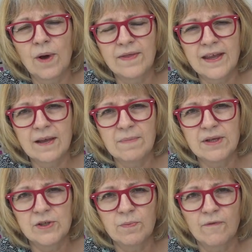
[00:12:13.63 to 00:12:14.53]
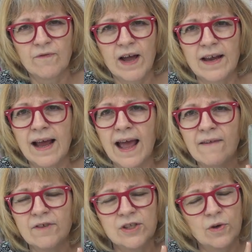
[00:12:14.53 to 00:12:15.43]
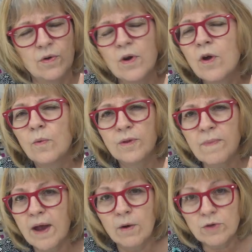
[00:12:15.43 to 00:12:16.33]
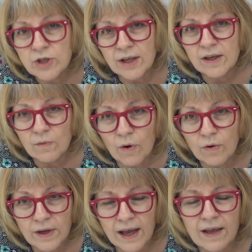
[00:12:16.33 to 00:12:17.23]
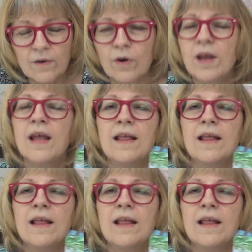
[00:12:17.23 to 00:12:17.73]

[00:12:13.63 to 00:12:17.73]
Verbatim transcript: I think it'd be super fun. I haven't sewn with my own jelly roll yet, or